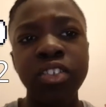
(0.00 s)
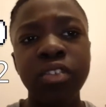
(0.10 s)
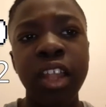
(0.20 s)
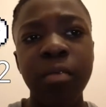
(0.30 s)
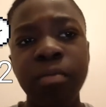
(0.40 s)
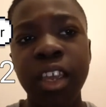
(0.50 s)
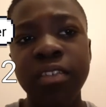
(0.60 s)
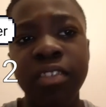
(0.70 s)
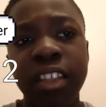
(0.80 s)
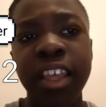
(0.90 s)
So that we
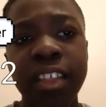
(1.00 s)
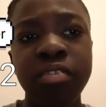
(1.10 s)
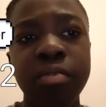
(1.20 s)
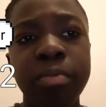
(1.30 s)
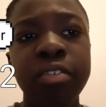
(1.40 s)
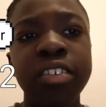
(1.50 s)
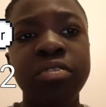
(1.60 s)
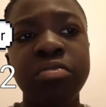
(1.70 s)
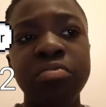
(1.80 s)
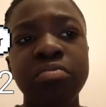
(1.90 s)
have to get to the
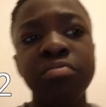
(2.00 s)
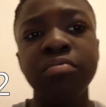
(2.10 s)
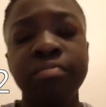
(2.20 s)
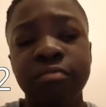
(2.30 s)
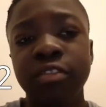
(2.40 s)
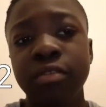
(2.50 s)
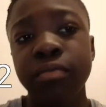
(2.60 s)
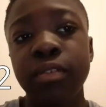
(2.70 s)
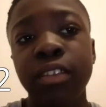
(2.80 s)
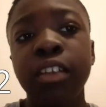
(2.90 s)
point to
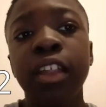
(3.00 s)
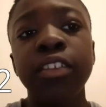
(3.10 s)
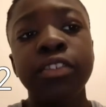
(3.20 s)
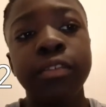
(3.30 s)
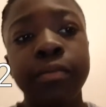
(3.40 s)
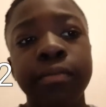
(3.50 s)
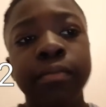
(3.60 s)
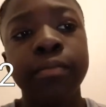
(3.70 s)
London.